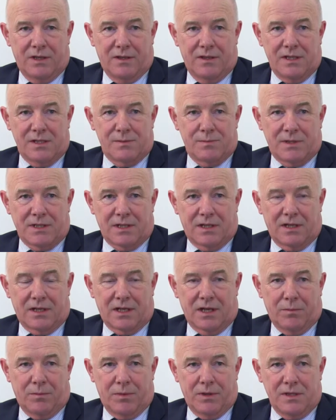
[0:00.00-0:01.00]
in these particular
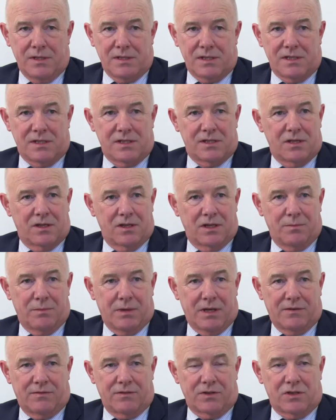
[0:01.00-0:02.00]
companies. It's certainly
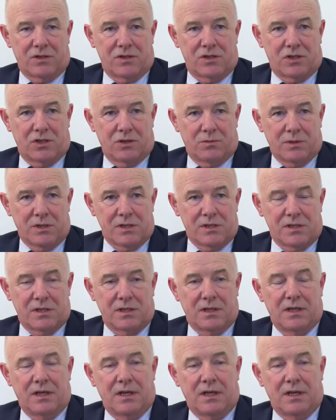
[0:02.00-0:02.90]
bad for consumers.